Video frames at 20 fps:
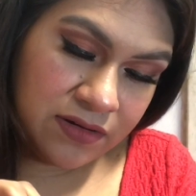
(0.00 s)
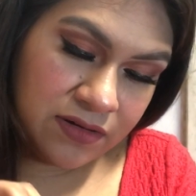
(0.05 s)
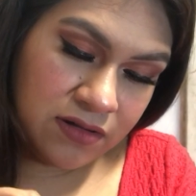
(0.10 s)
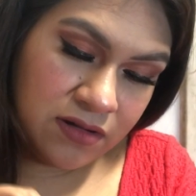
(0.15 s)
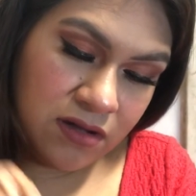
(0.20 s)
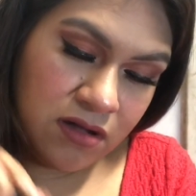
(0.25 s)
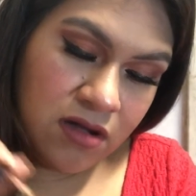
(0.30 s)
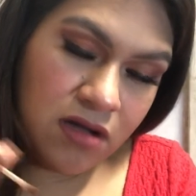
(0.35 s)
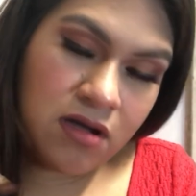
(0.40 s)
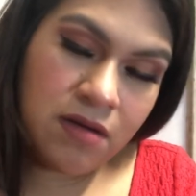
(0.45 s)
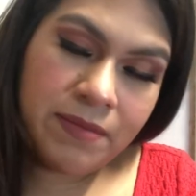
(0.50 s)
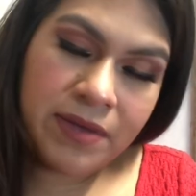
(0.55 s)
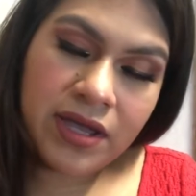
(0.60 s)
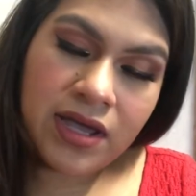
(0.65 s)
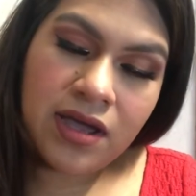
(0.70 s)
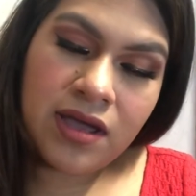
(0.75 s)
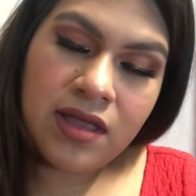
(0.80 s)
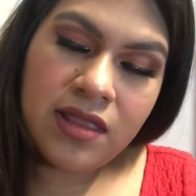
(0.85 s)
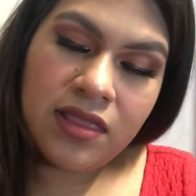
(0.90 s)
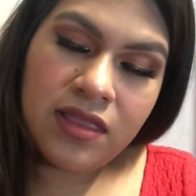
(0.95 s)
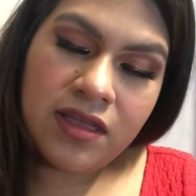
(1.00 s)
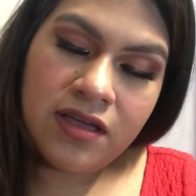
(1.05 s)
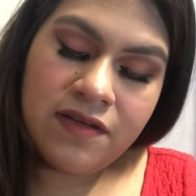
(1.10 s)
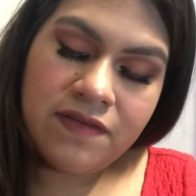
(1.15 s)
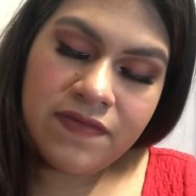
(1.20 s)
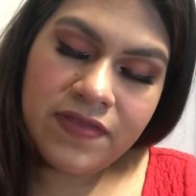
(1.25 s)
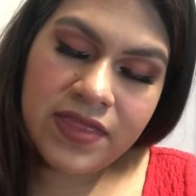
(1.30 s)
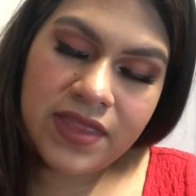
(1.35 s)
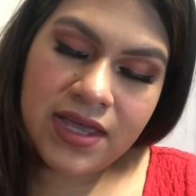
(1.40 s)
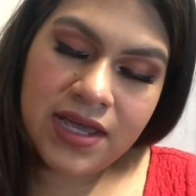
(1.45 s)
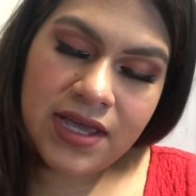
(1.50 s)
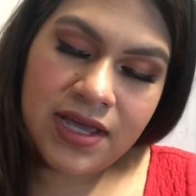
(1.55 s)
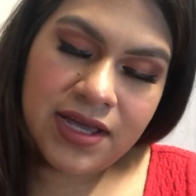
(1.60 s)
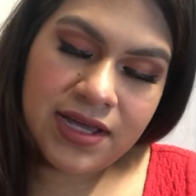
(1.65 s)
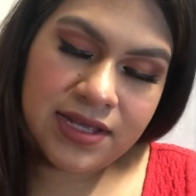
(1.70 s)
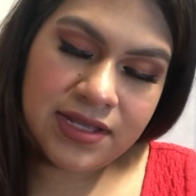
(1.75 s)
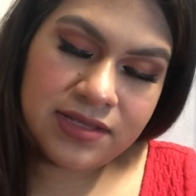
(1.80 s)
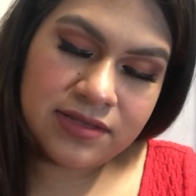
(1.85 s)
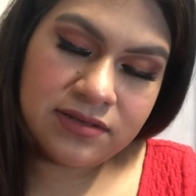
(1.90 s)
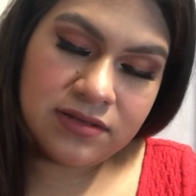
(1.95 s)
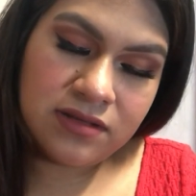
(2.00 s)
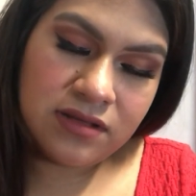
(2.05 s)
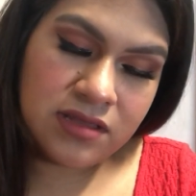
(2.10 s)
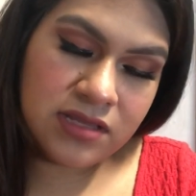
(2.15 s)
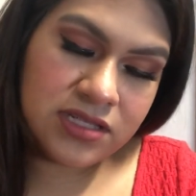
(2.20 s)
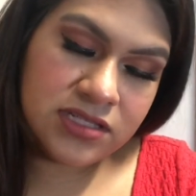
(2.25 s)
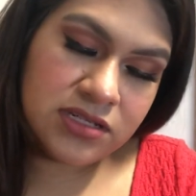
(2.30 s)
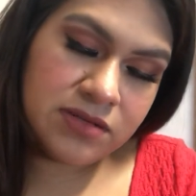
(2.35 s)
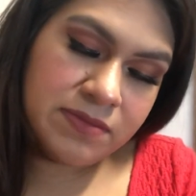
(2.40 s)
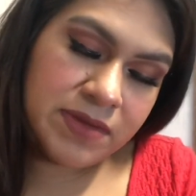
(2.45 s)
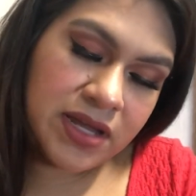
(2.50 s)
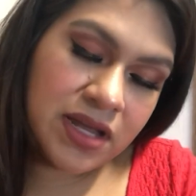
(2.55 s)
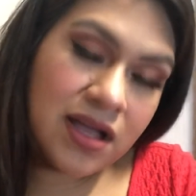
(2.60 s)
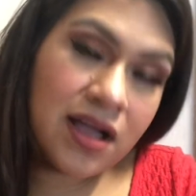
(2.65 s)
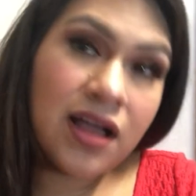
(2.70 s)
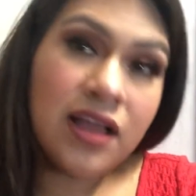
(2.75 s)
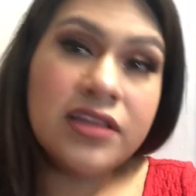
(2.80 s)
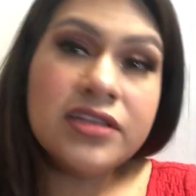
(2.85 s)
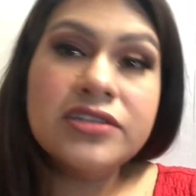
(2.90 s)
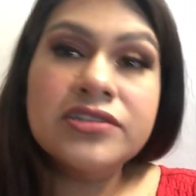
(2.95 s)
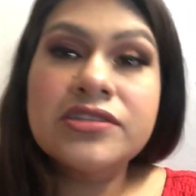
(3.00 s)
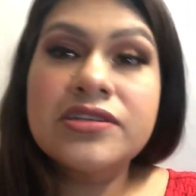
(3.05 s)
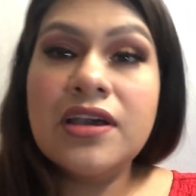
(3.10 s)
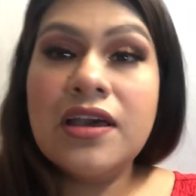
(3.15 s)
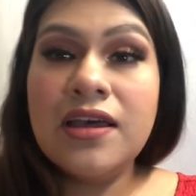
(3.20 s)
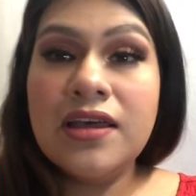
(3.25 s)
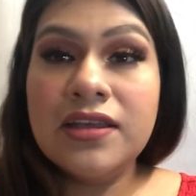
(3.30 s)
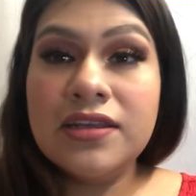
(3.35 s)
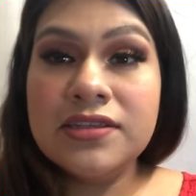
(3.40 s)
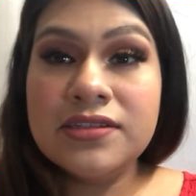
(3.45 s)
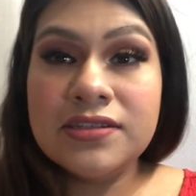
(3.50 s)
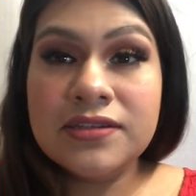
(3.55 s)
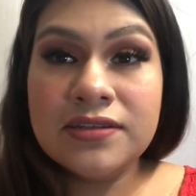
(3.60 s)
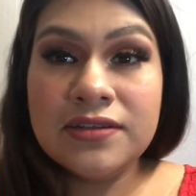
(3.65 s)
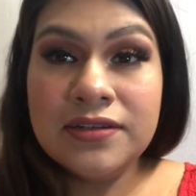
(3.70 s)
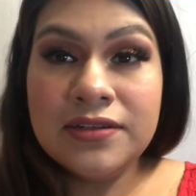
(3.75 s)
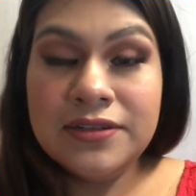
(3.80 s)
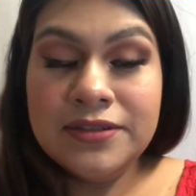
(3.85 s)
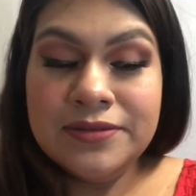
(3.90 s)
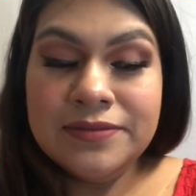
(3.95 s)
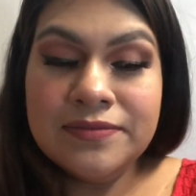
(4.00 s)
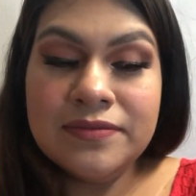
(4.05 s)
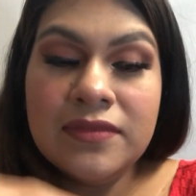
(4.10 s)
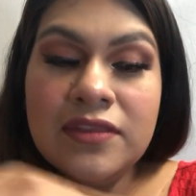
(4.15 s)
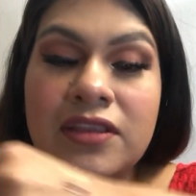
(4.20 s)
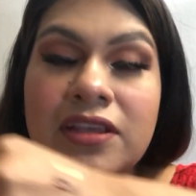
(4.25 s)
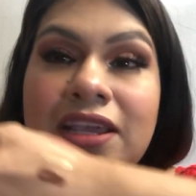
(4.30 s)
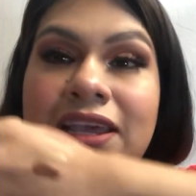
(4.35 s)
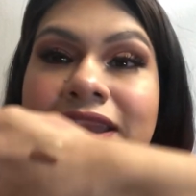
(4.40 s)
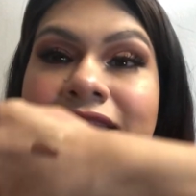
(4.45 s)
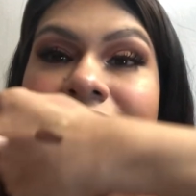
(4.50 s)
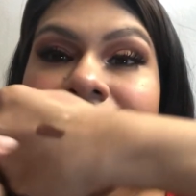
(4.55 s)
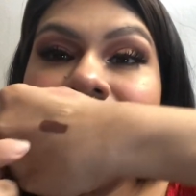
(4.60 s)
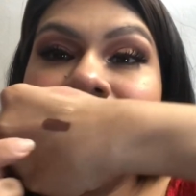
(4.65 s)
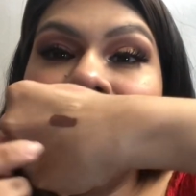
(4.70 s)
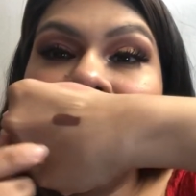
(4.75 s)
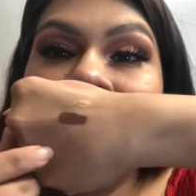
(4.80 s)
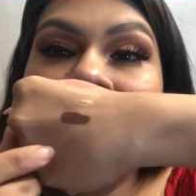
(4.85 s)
Oh my god, I love that. Oh, these are my colors, guys. Look at this right